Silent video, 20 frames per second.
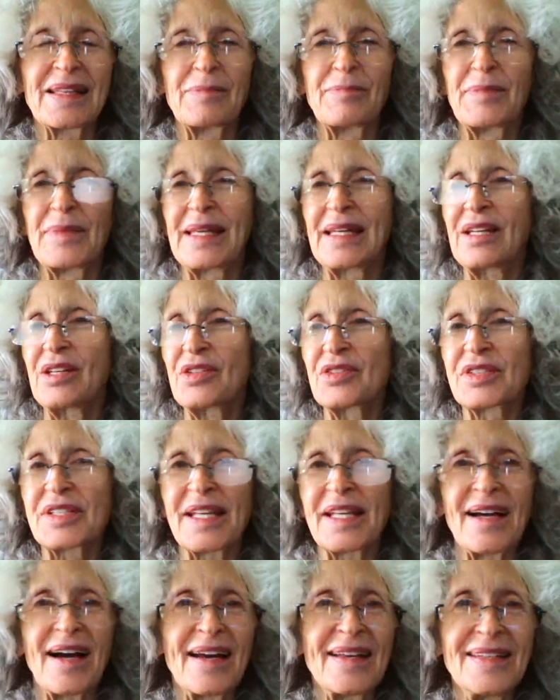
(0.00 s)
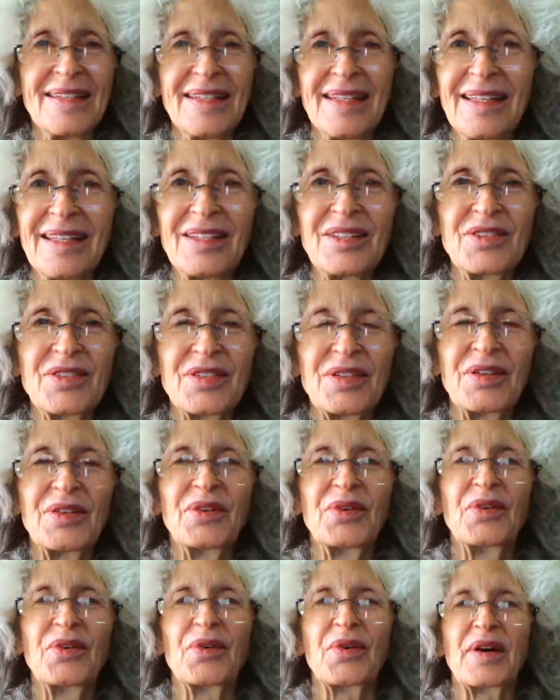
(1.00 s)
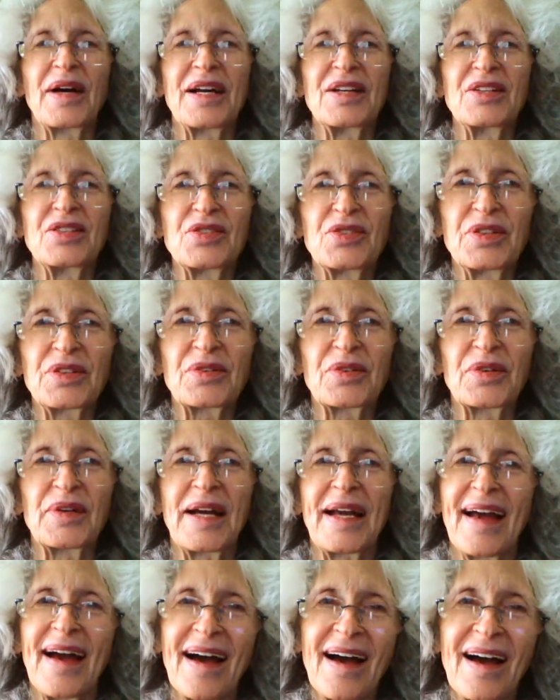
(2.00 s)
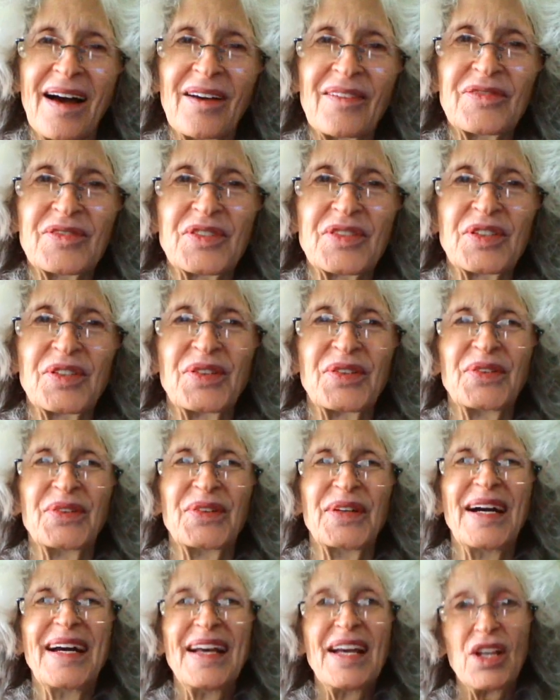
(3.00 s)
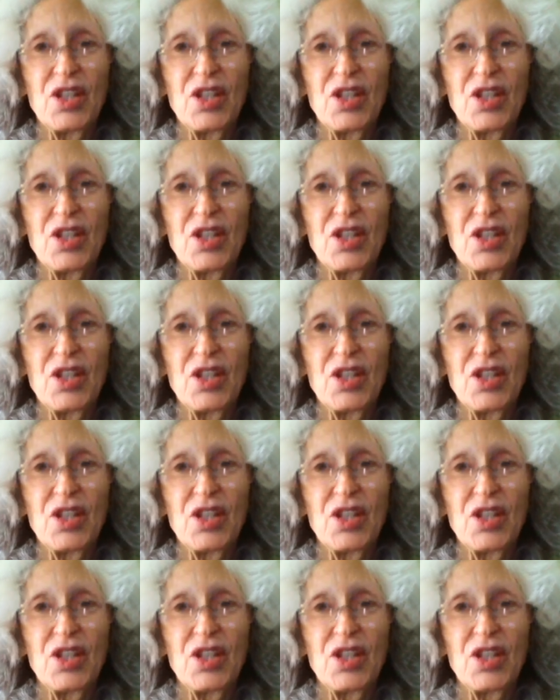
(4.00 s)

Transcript: And the minute you say, I need to, or I should, or I have to,